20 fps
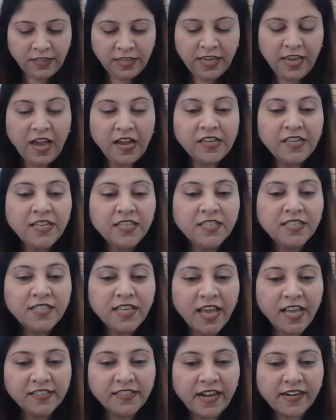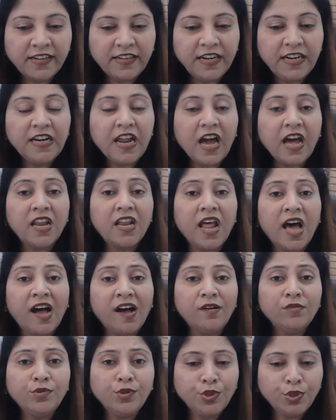he say that it
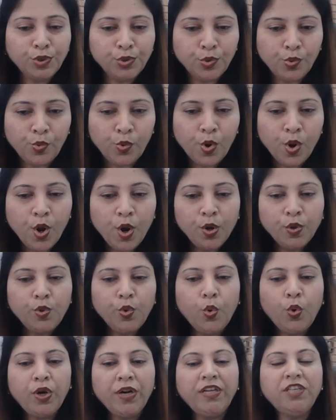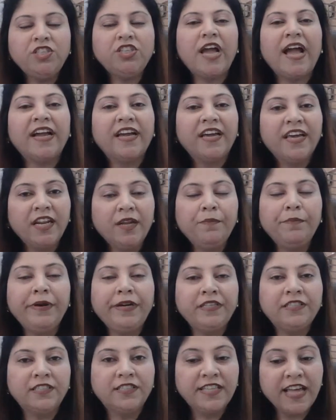allows you to reach
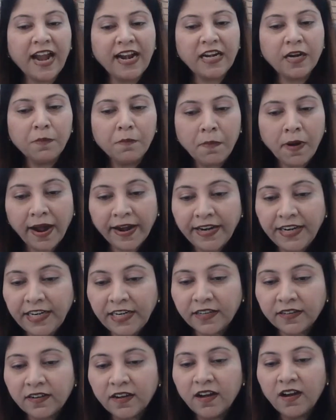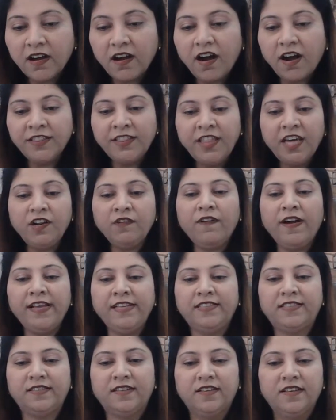agreements that might
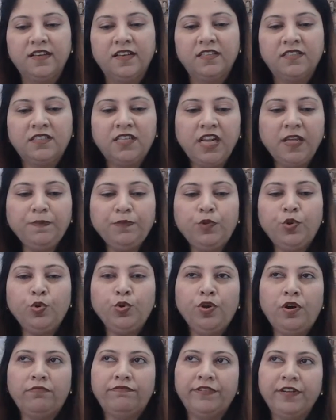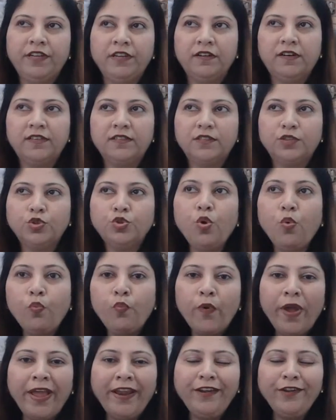otherwise slip through your fingers. So
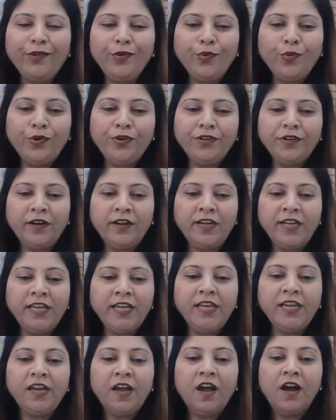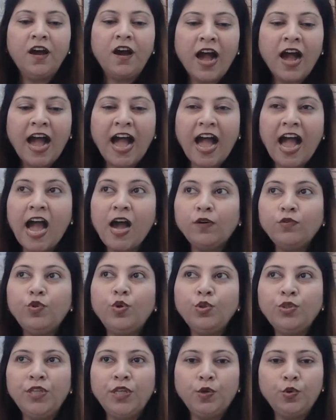when you really have
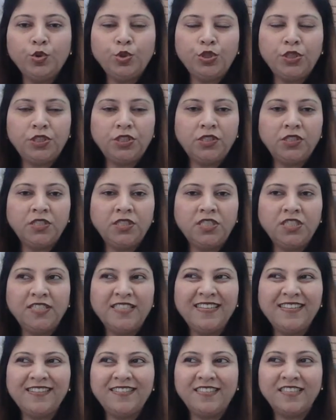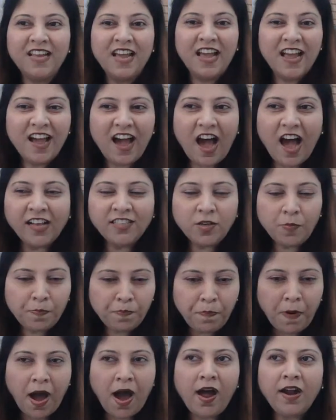those negotiation skills as a
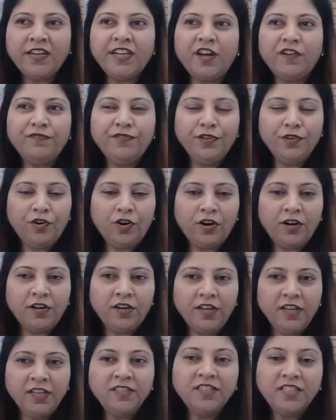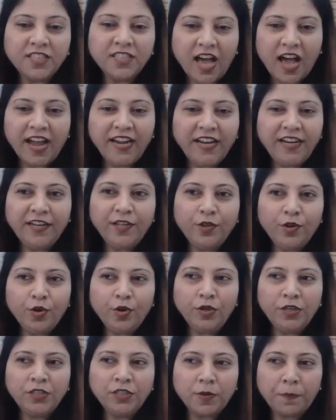part of your inside,
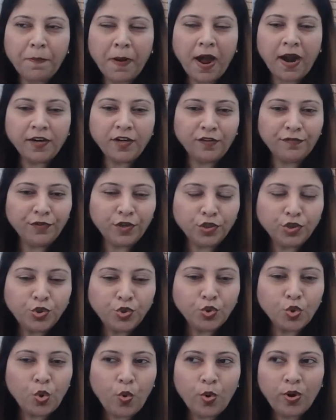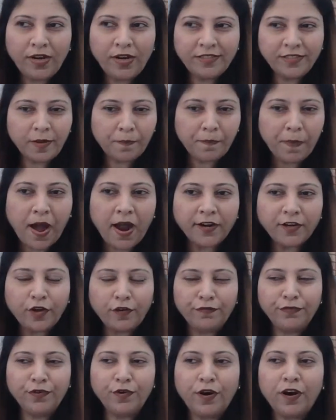it's a part of your soul, it's a part
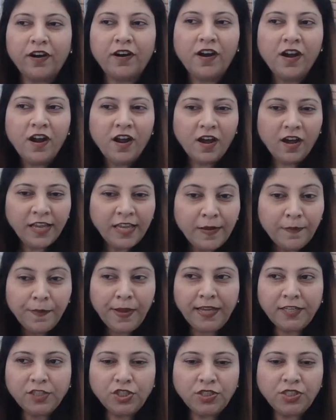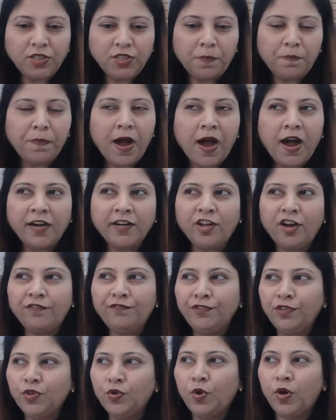of your image, it's a part of
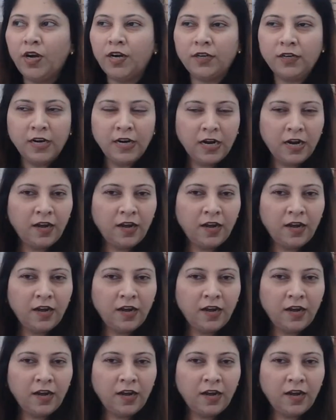your